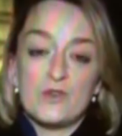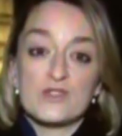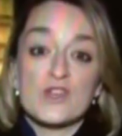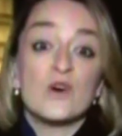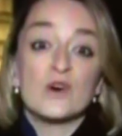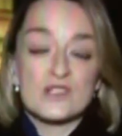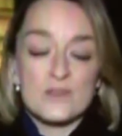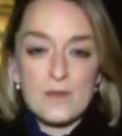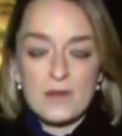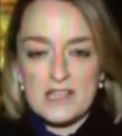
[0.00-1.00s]
talk
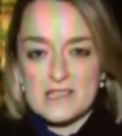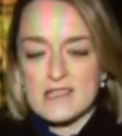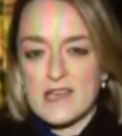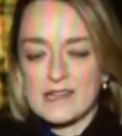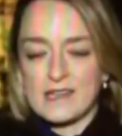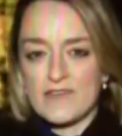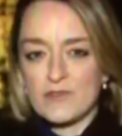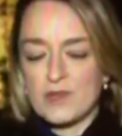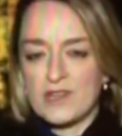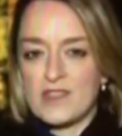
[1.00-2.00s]
to people inside
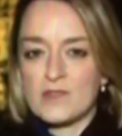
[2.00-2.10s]
government.